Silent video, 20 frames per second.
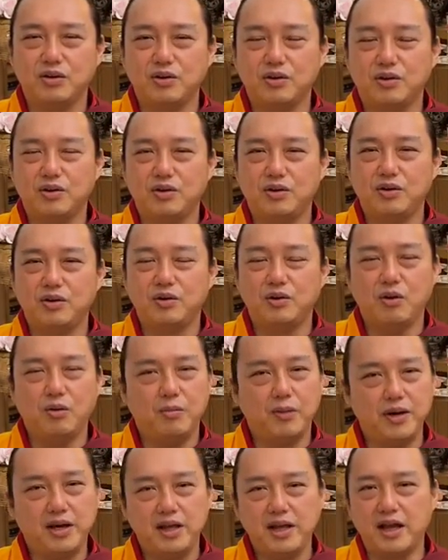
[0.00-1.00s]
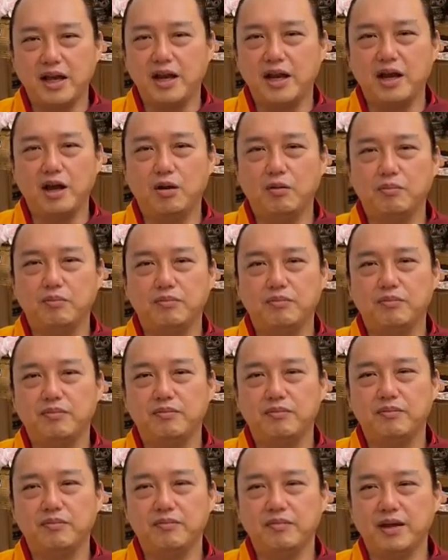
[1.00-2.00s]
Nobody can help
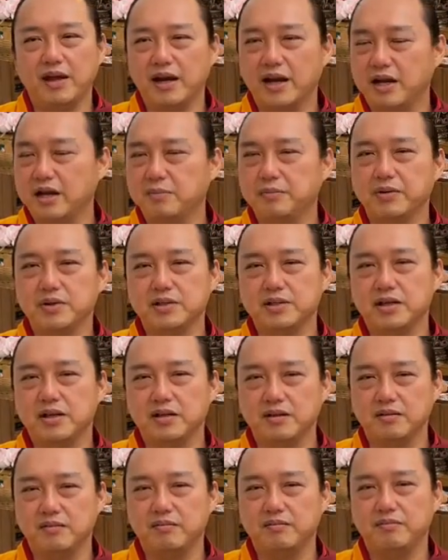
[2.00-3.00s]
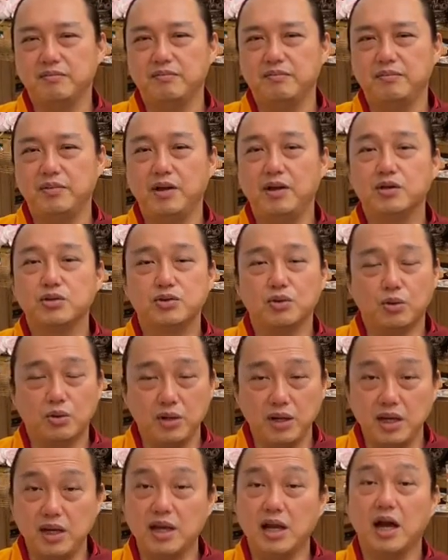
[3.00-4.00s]
another person because
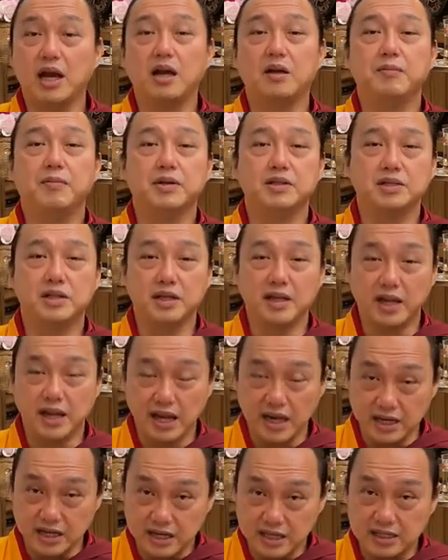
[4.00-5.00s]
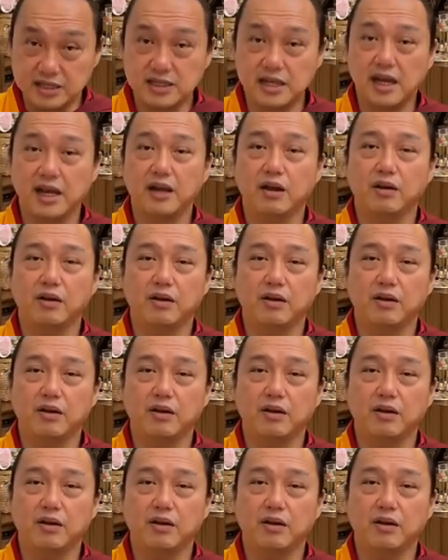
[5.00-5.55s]
only the other person can decide